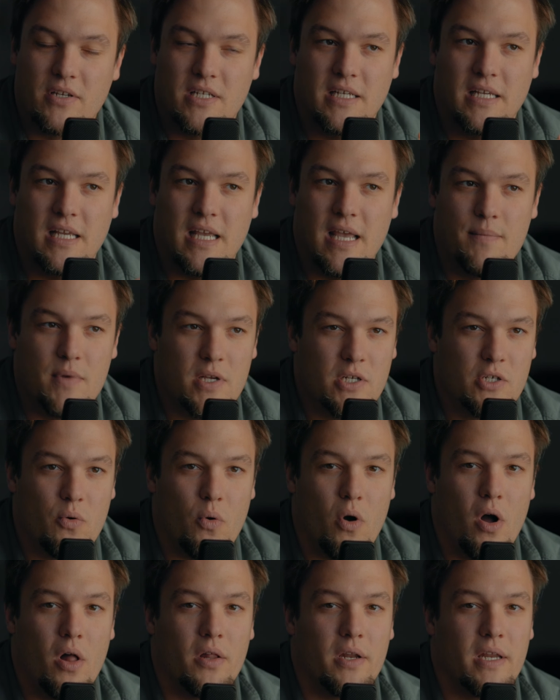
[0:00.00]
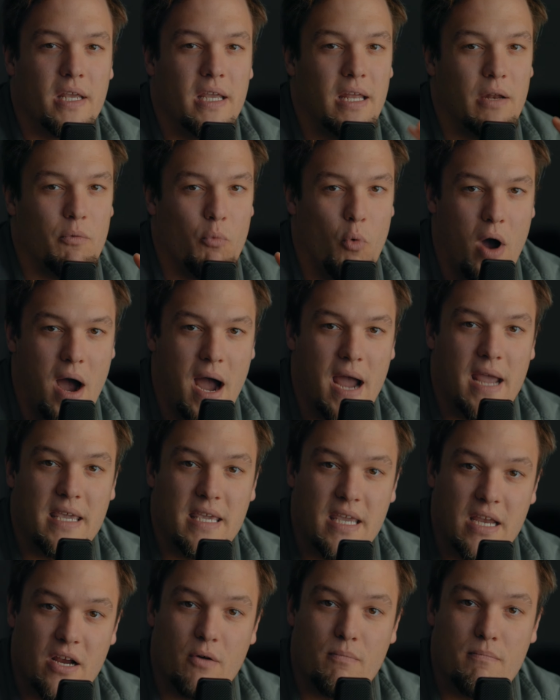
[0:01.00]
to image quality and why
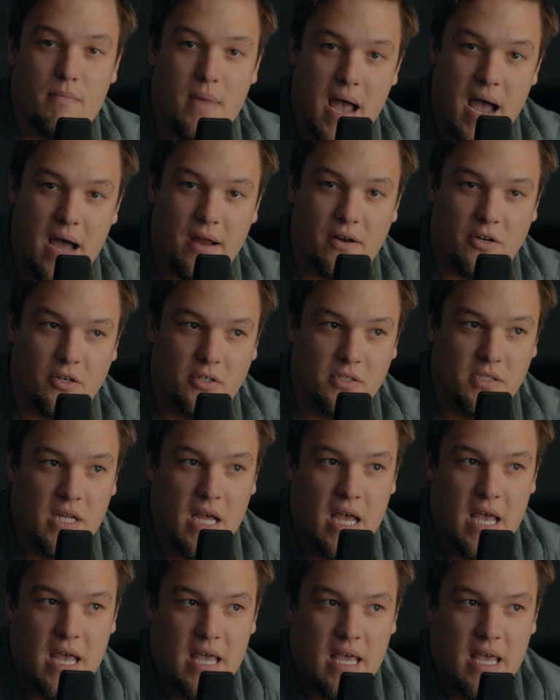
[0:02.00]
gear matters,